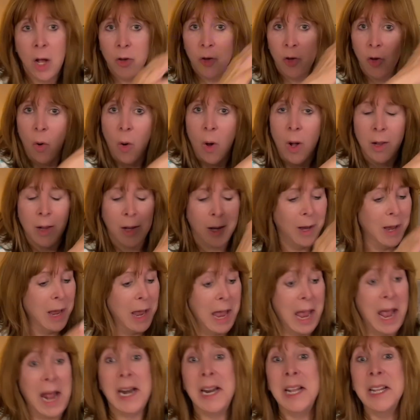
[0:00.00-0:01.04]
taller,
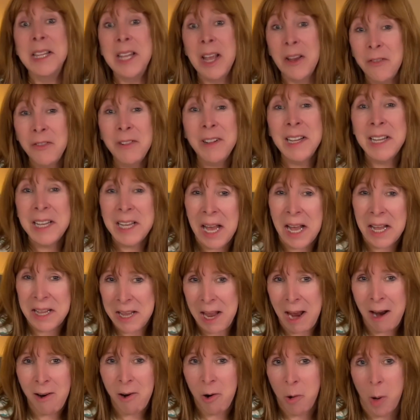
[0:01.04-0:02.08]
and it definitely got
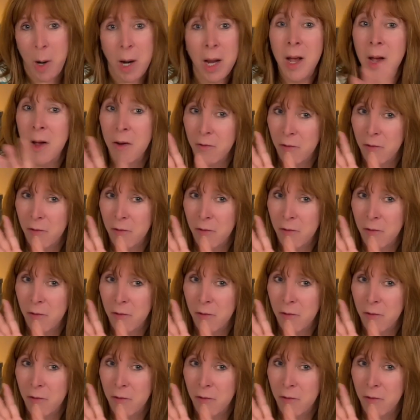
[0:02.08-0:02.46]
narrower